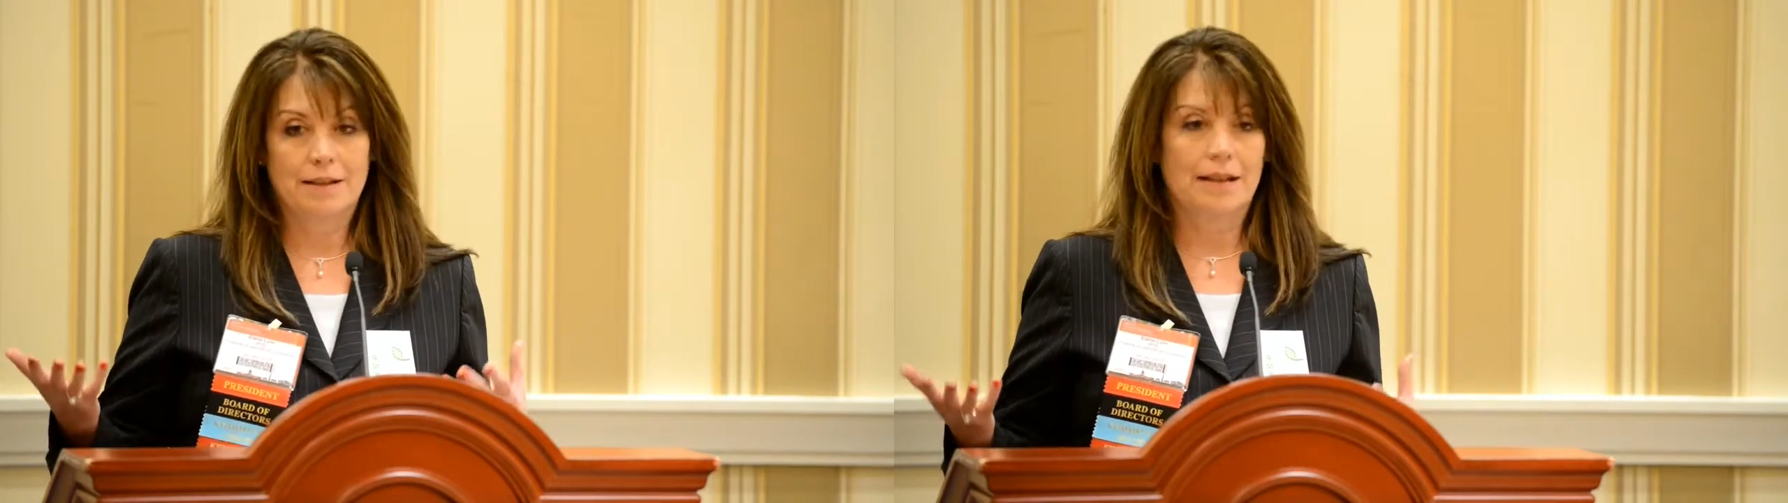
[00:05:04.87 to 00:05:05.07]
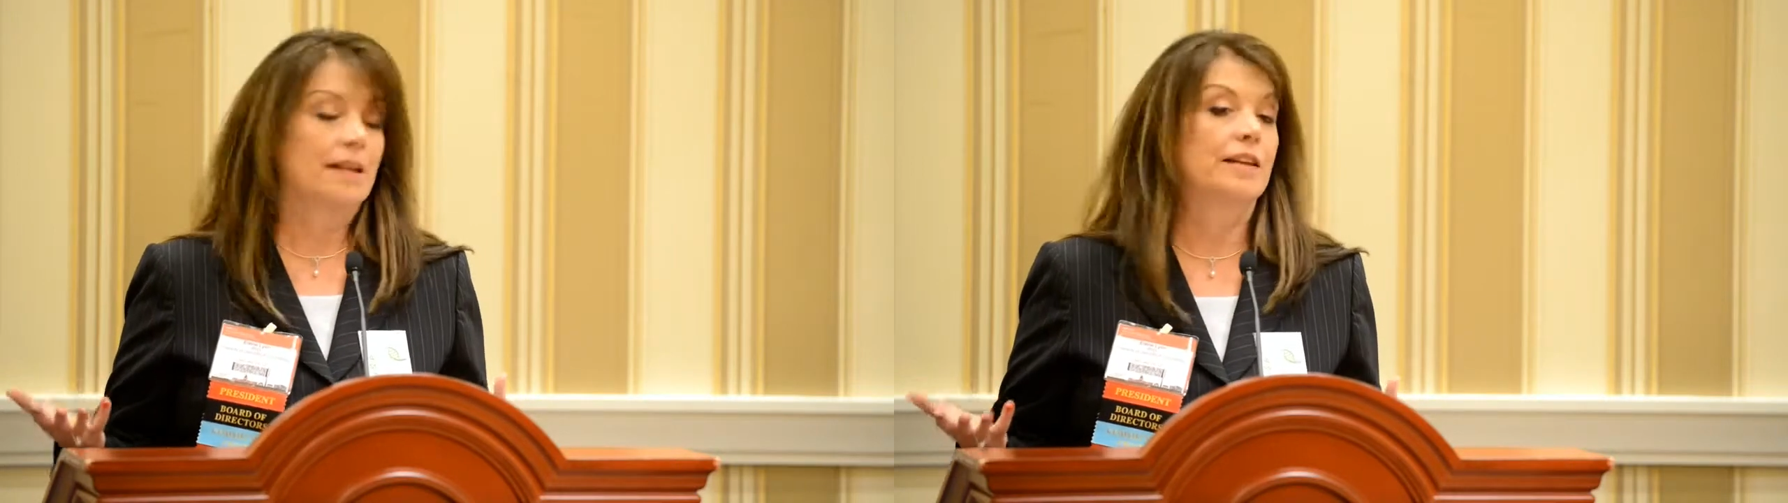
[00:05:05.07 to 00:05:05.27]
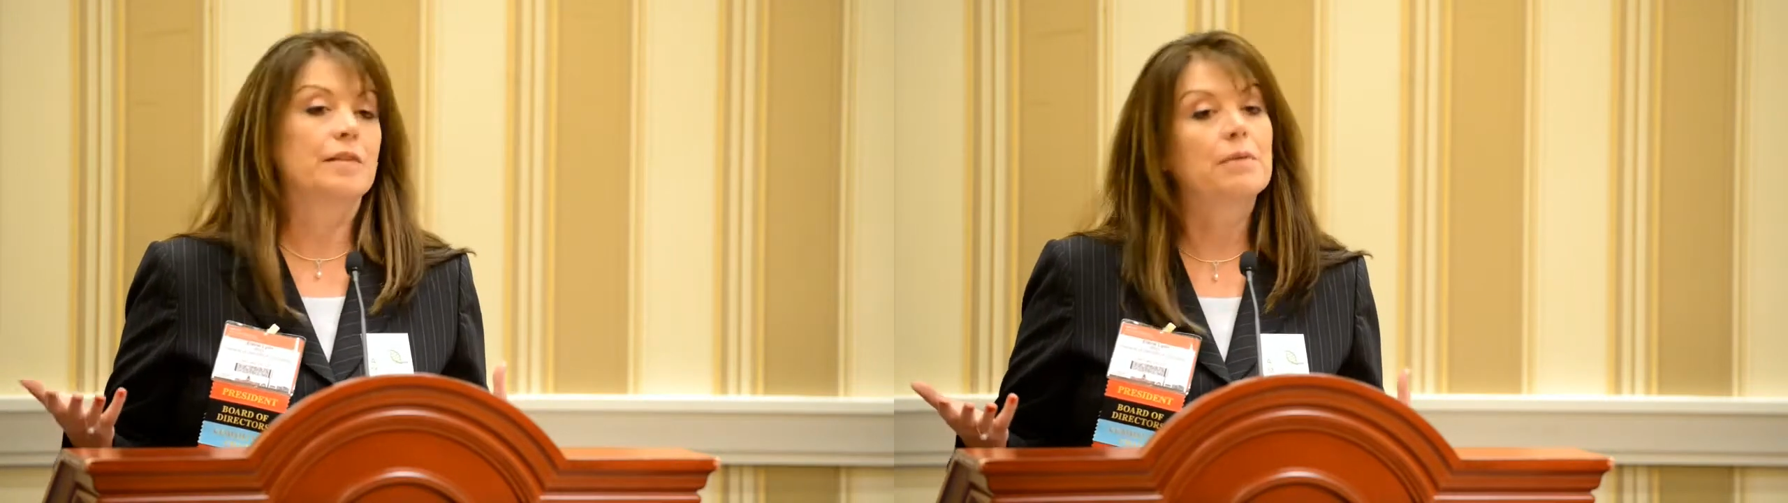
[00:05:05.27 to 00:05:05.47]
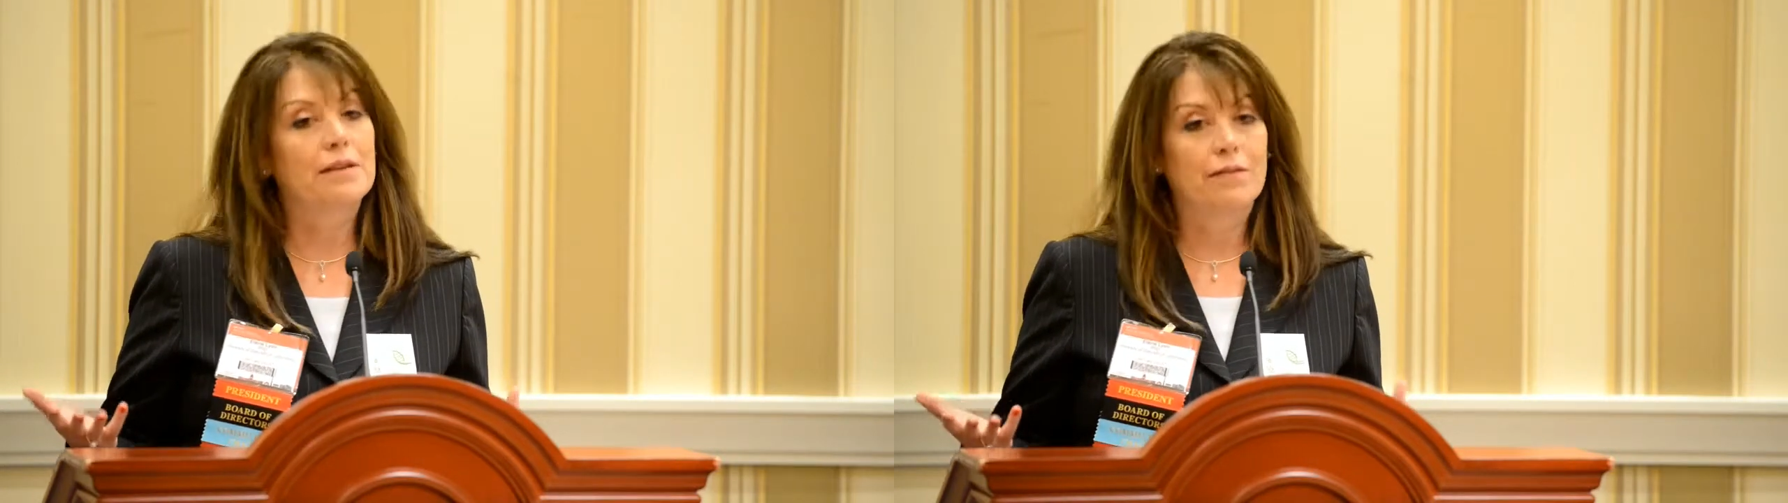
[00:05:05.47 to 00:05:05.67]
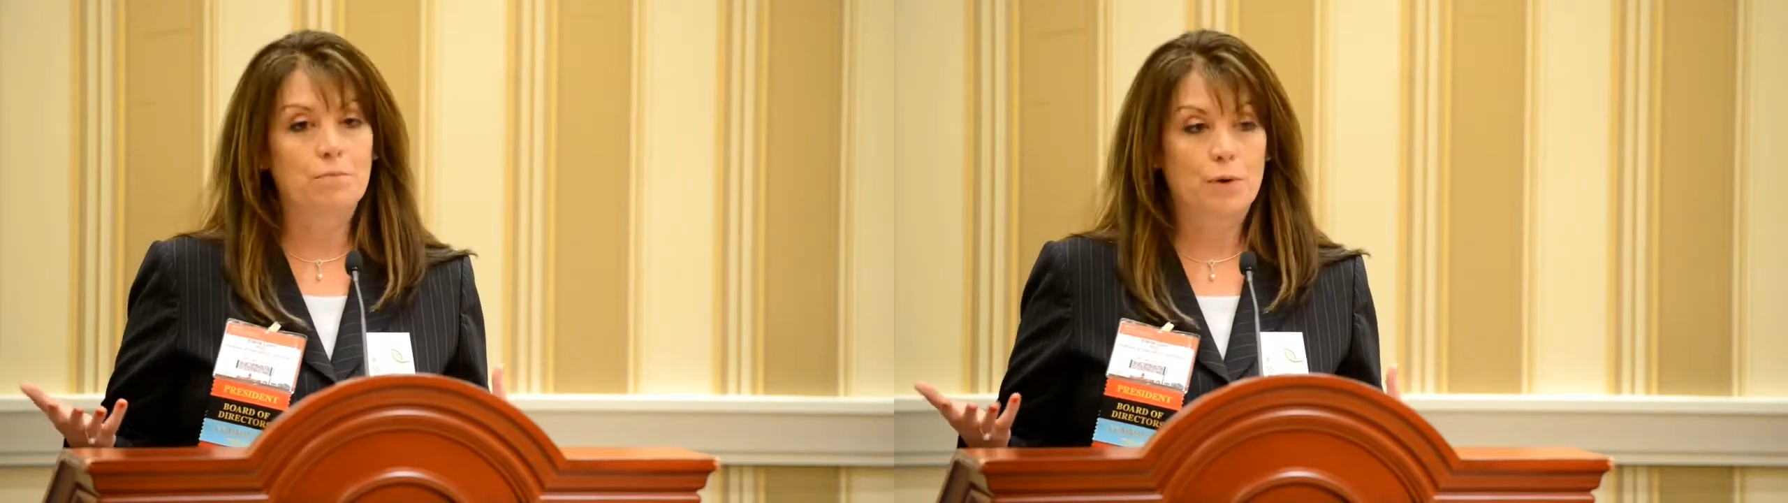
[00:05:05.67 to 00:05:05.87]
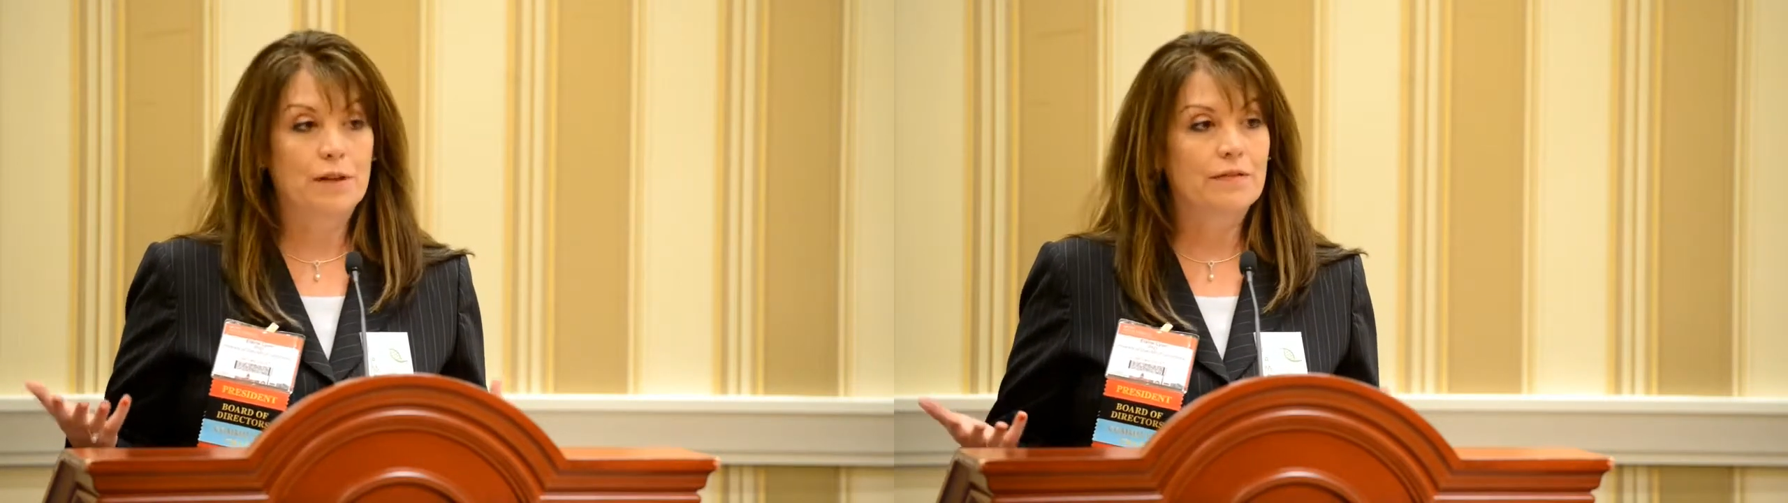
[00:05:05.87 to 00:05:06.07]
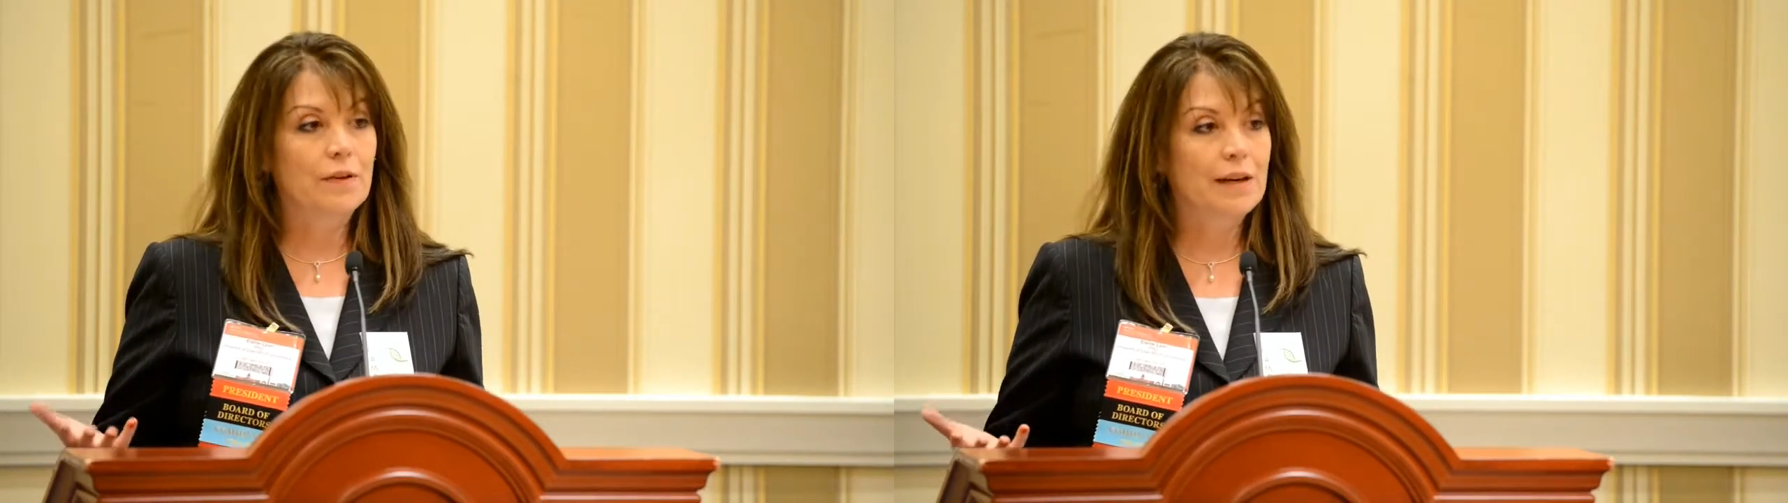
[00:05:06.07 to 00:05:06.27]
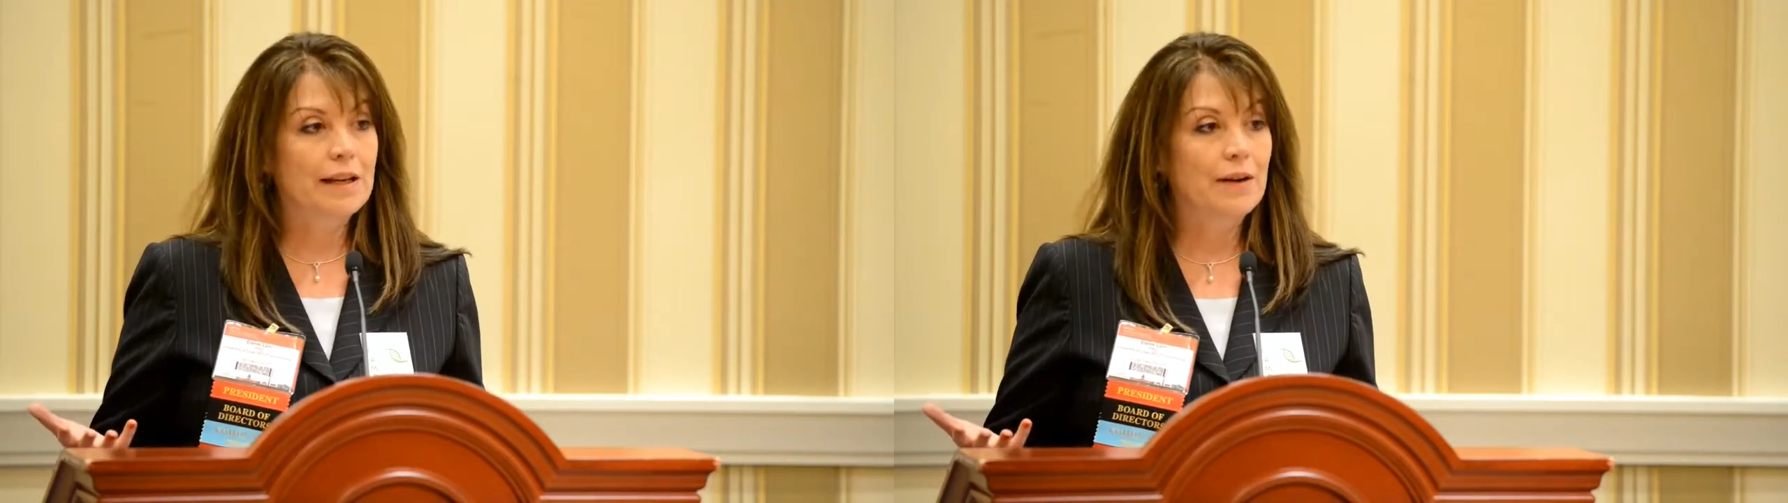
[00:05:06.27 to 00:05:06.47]
LDP
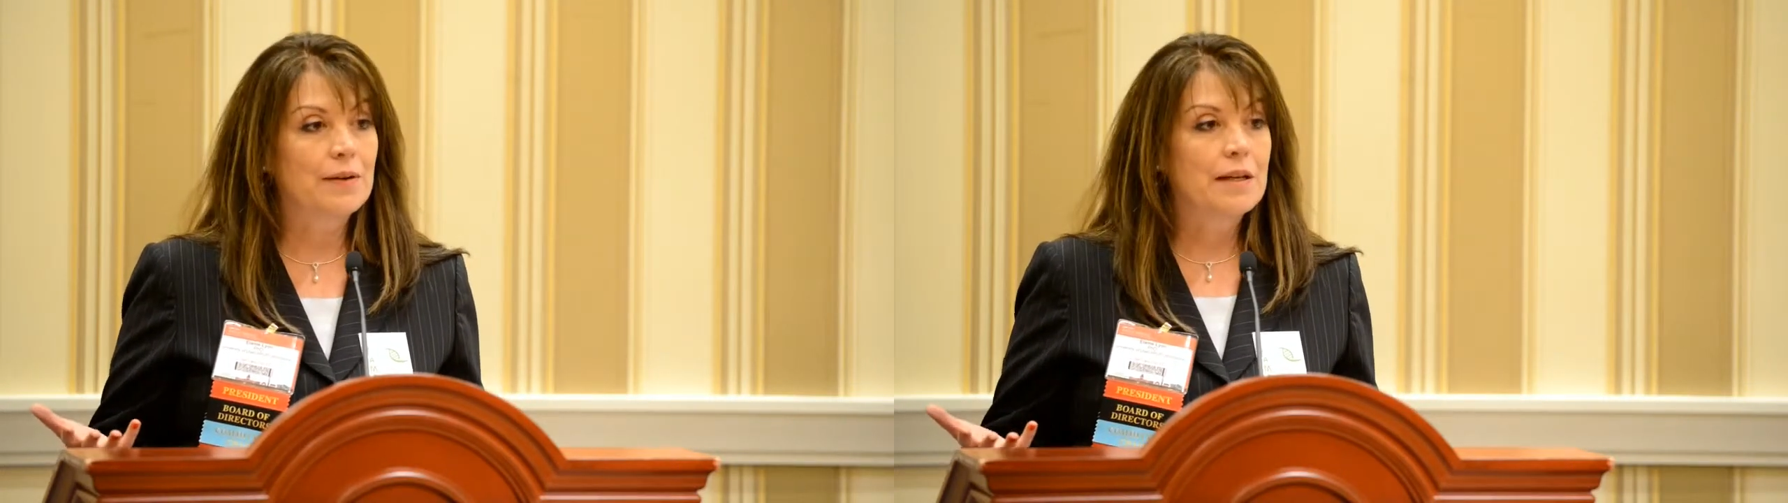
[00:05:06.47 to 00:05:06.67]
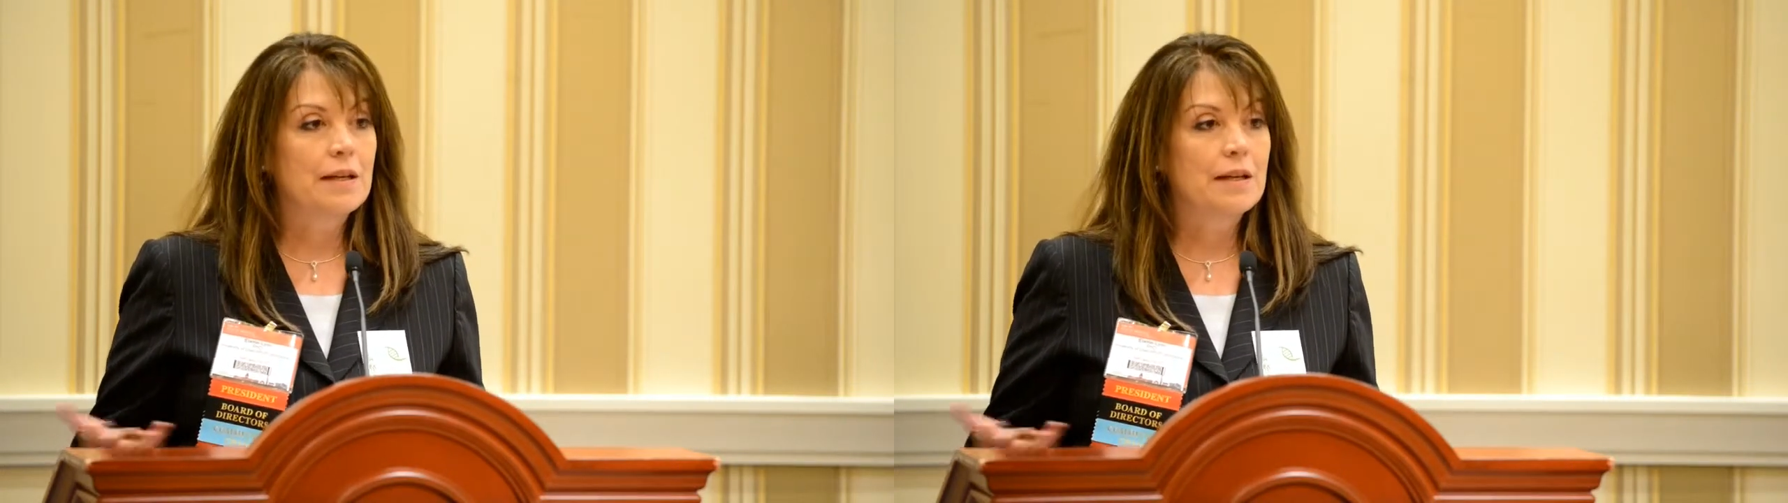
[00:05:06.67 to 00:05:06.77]
portfolio.